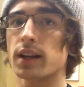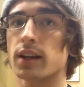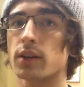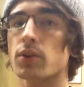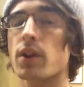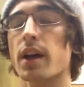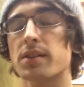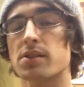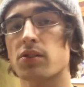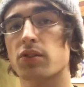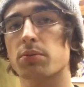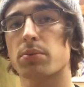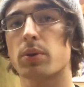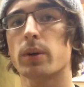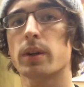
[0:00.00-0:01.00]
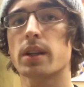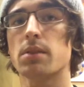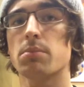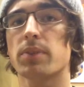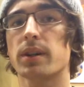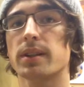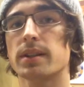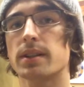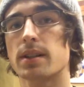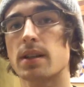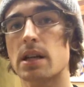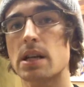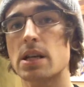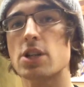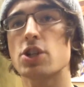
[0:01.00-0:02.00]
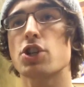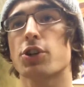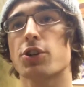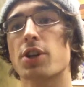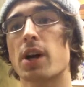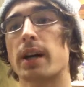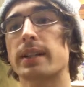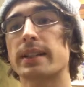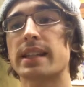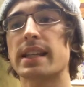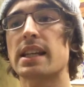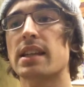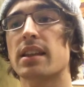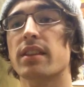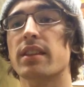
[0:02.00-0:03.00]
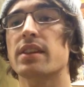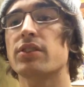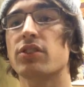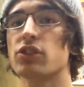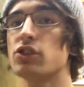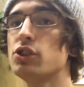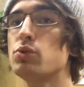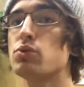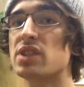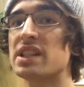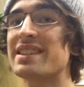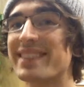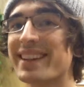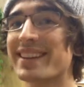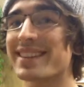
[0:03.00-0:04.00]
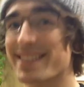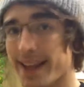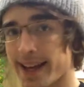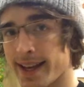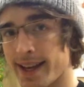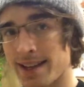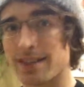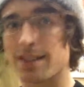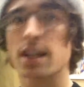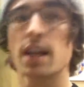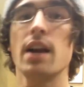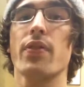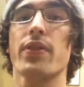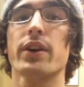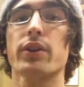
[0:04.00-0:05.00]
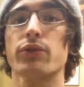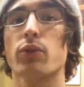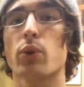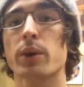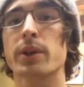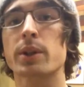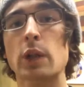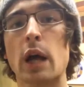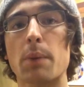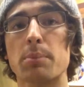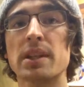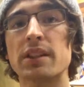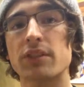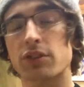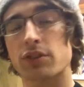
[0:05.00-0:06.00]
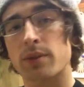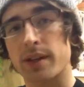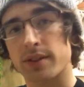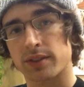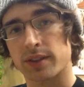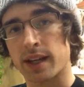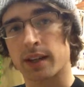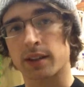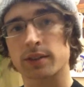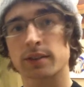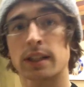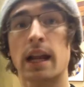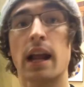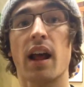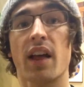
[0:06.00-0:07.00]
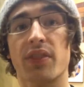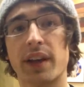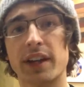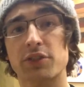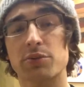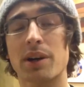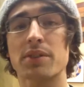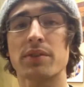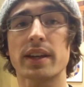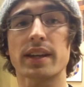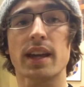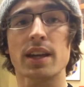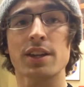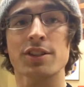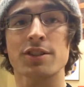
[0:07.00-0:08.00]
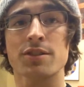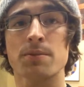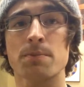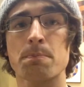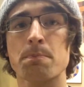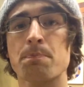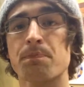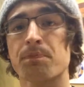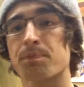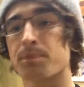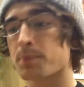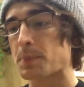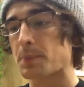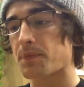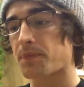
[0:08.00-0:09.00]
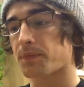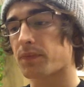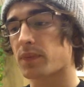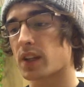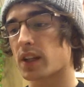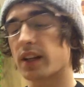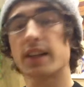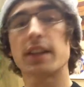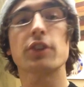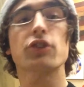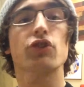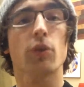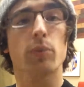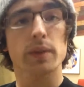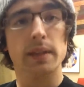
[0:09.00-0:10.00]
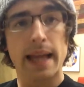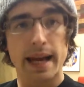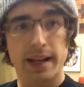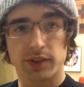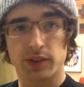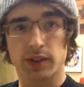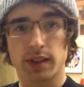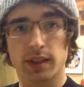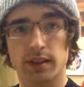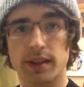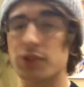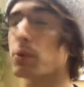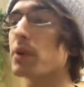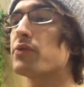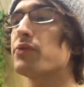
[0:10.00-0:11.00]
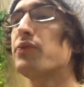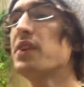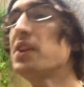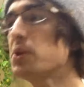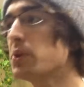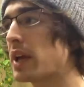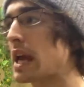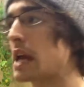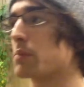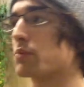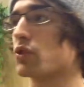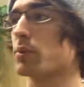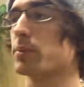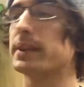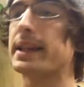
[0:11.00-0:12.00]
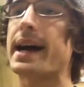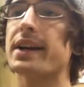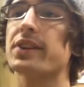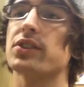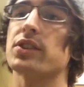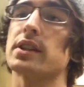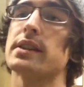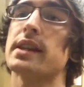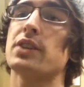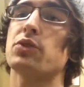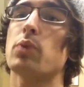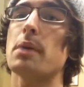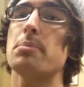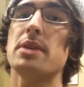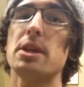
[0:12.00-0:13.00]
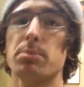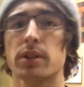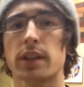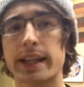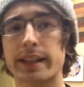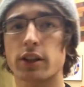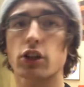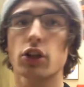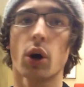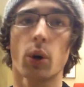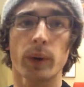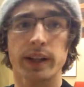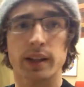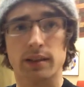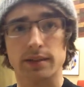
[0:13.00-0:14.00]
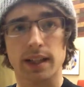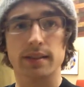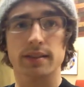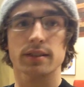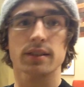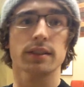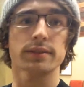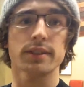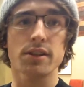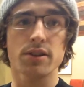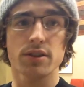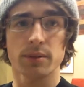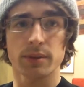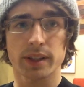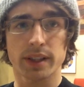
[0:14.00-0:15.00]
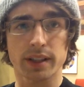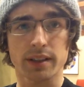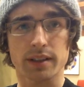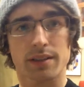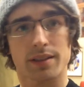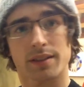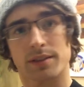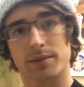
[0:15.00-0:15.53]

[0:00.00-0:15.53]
Not disappointed, but you're not getting things that you didn't intend. Therefore, you're not being stressed out. That's why vacation is so relaxing. That's why video games are relaxing. And that's why people like going on that stuff and doing it.